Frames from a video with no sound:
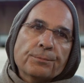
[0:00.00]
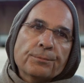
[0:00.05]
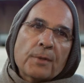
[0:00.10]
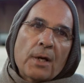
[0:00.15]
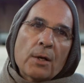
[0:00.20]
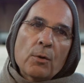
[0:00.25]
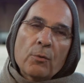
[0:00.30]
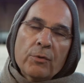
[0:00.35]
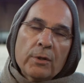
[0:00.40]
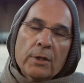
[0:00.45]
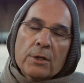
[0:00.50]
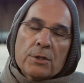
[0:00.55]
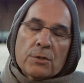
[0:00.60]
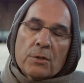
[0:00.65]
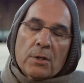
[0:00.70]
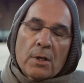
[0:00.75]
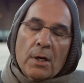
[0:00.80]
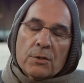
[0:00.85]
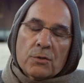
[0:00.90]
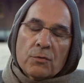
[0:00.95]
I don't think
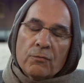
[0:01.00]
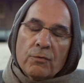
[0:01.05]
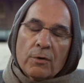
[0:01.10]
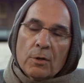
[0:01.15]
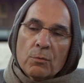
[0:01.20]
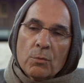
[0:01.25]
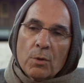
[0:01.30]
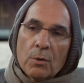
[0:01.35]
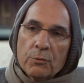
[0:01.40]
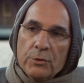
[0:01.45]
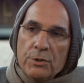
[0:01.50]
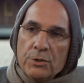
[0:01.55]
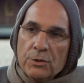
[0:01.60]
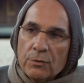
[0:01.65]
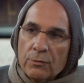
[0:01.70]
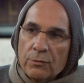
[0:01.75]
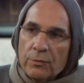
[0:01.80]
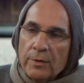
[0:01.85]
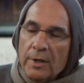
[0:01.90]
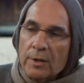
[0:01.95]
that's a very well-reasoned
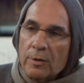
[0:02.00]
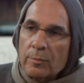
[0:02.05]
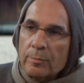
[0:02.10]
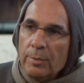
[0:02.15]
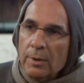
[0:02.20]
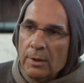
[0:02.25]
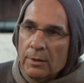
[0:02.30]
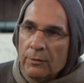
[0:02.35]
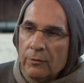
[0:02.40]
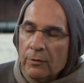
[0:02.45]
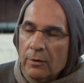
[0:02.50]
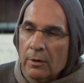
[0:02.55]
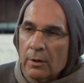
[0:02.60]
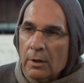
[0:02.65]
faith, but